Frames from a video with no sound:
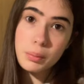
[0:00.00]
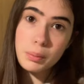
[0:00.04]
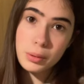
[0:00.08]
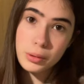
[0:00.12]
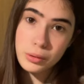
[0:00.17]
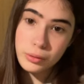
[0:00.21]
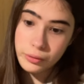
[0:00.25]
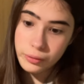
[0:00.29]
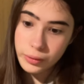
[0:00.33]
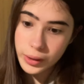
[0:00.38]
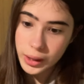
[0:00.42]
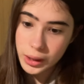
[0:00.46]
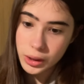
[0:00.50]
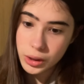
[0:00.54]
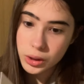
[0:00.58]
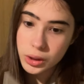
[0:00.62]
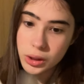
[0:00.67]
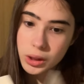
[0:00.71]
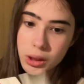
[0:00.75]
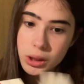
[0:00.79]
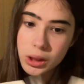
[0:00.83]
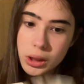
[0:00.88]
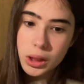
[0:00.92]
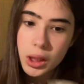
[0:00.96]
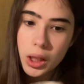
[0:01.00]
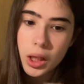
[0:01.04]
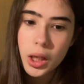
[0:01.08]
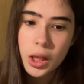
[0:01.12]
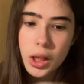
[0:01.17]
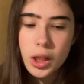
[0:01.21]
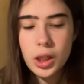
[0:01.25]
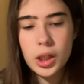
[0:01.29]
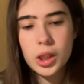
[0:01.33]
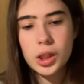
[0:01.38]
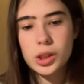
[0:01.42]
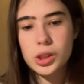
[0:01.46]
professors
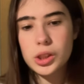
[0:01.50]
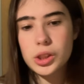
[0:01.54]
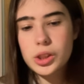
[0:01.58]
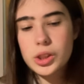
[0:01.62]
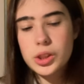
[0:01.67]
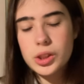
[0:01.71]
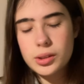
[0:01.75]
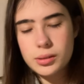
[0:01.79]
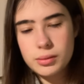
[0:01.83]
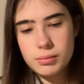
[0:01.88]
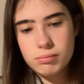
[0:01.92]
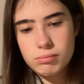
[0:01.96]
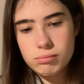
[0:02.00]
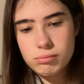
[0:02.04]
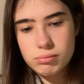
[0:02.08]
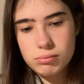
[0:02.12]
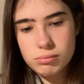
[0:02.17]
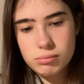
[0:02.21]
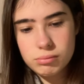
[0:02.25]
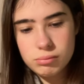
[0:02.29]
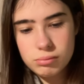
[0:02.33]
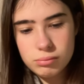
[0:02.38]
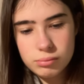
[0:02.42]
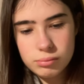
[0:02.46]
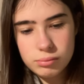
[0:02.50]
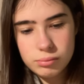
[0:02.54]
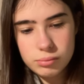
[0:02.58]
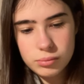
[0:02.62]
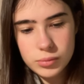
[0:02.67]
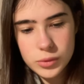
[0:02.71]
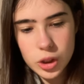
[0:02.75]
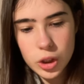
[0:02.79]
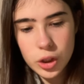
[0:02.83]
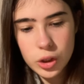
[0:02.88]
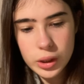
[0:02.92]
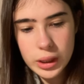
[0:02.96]
because
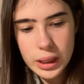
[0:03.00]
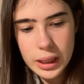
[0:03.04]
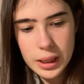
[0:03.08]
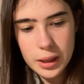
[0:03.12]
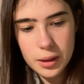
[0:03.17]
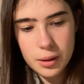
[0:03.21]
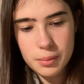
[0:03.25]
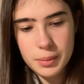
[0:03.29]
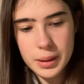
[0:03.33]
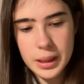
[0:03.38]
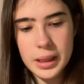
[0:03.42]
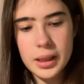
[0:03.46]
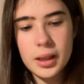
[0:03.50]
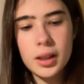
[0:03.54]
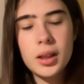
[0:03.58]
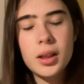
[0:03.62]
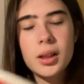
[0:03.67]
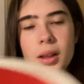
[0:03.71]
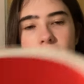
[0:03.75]
don't kill me,